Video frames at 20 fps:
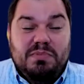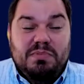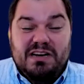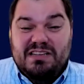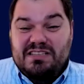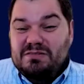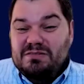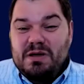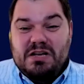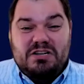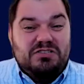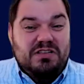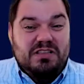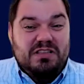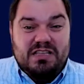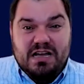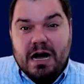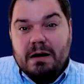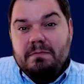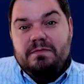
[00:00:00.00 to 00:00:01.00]
but especially
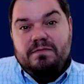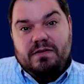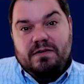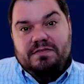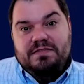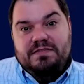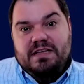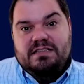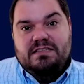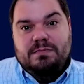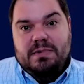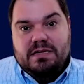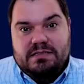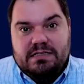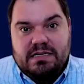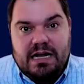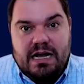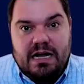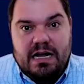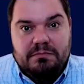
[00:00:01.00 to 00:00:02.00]
the upfront that's about
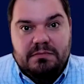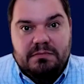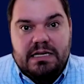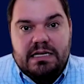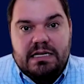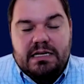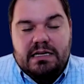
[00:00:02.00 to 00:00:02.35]
to come.